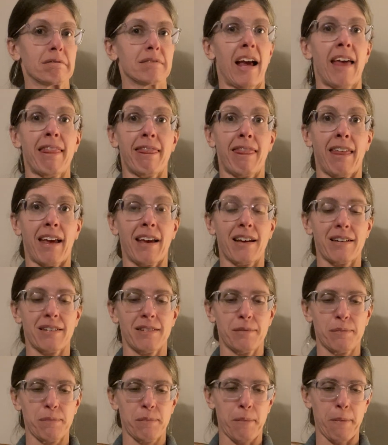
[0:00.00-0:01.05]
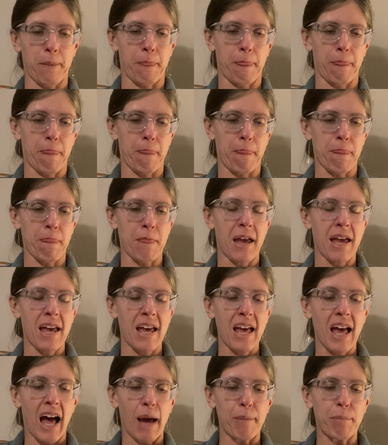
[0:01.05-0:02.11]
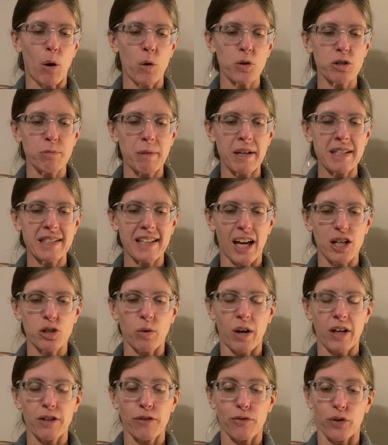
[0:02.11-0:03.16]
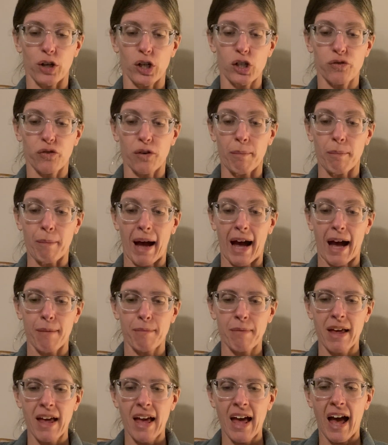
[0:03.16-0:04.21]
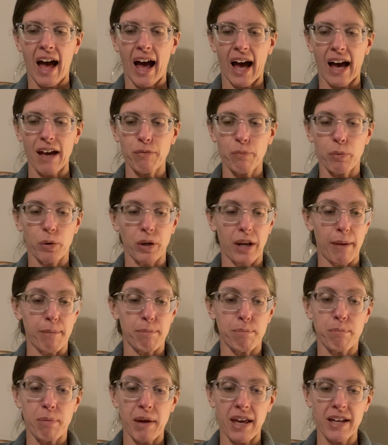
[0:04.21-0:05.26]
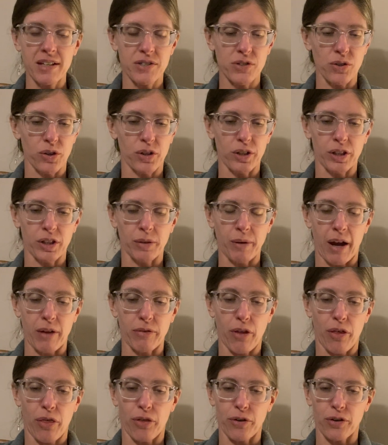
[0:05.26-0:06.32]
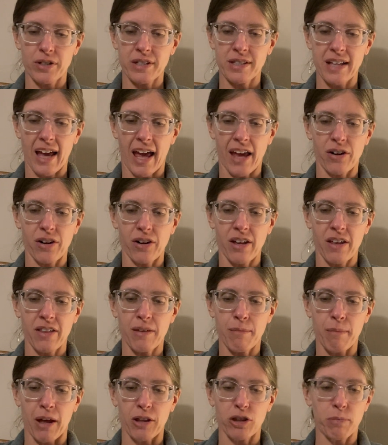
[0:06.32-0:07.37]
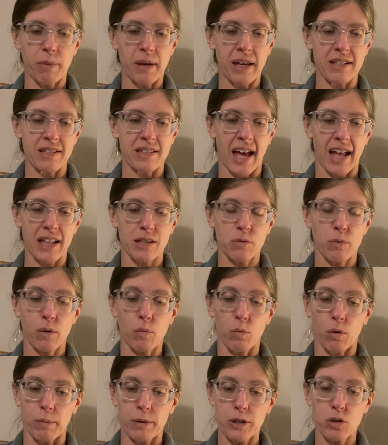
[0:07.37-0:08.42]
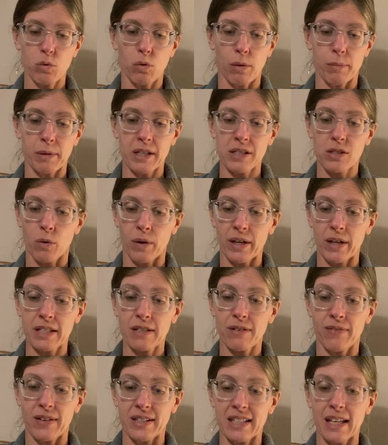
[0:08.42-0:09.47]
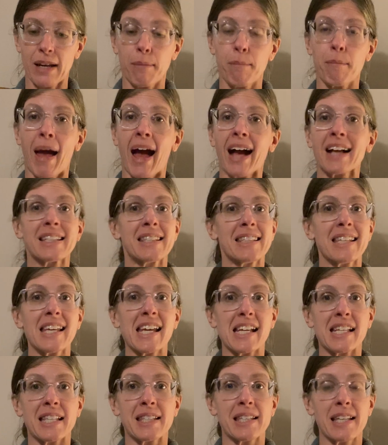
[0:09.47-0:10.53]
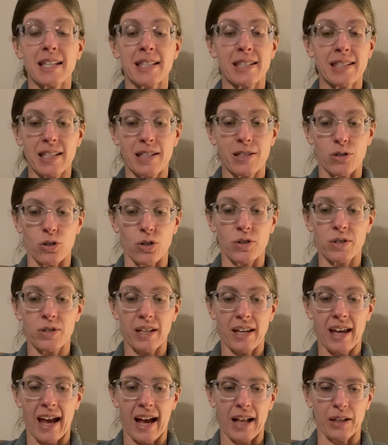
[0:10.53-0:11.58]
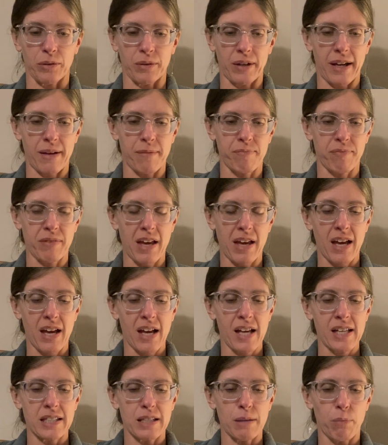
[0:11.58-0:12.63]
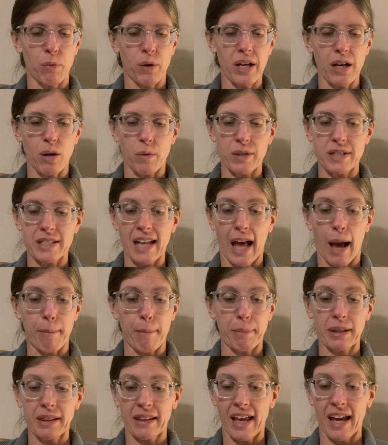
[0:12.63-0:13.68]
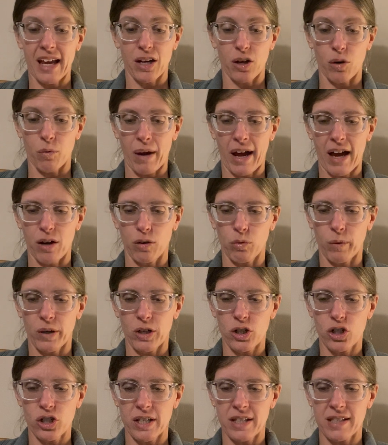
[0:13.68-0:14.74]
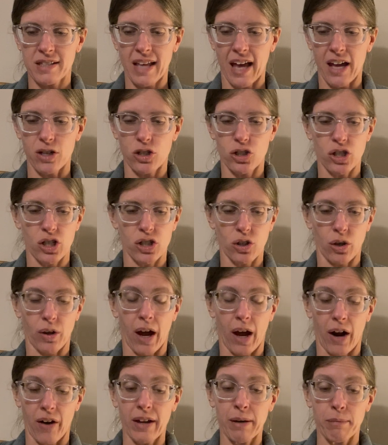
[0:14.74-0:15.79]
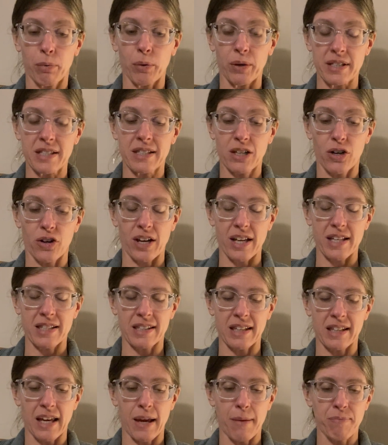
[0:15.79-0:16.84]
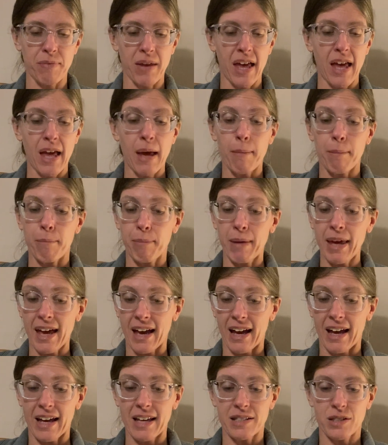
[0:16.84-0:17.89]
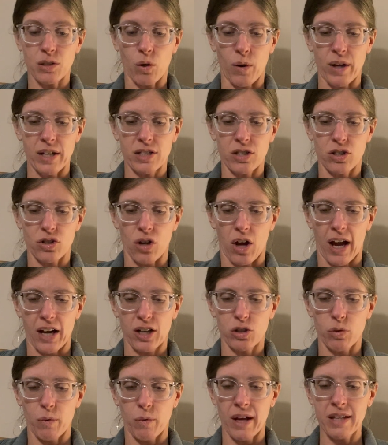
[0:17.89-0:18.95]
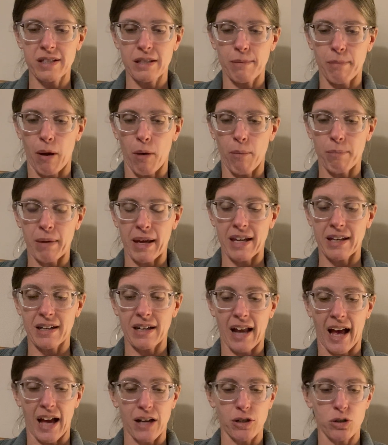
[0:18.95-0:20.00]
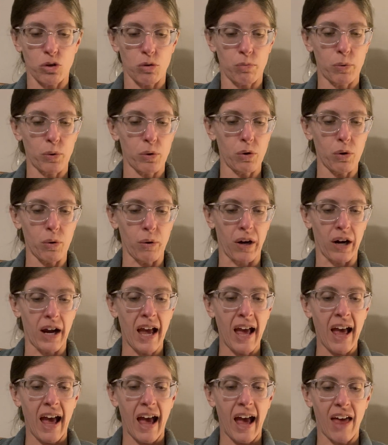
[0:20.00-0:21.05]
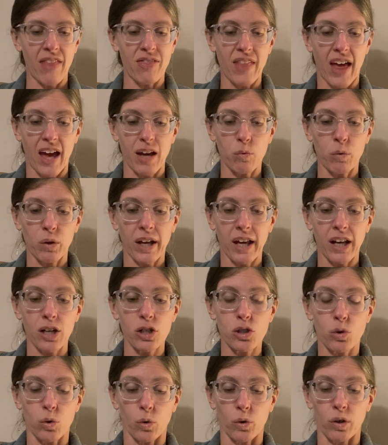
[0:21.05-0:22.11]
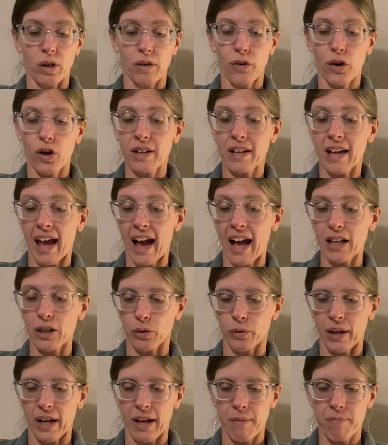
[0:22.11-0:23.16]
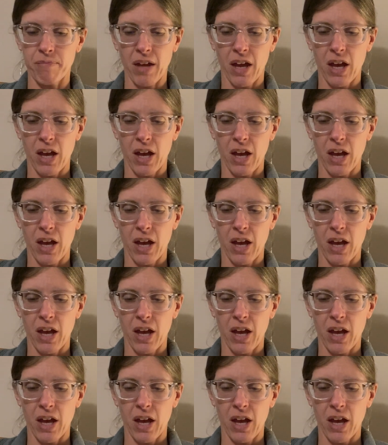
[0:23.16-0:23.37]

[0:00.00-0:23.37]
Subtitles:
I think. I post my schedule on the fridge for Mom. I've put a big circle around the third Saturday of the month because that's when Woman to Woman is going to visit Maxine's sister's gallery. Sabrina was not playing around when she said she took our input seriously. Mia is going to talk to us about being an entrepreneur, and then we'll get a tour of her gallery.